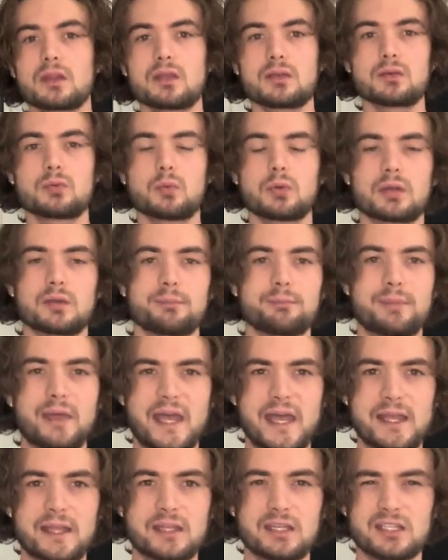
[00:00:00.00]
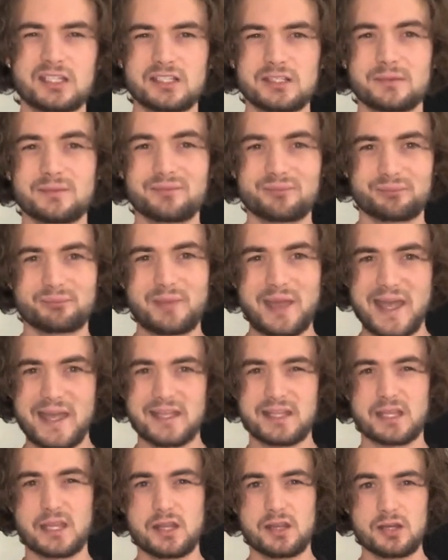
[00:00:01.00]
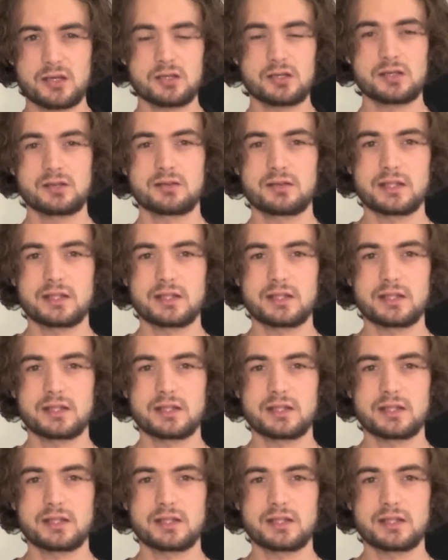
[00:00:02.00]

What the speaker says: welcome back. Matt here,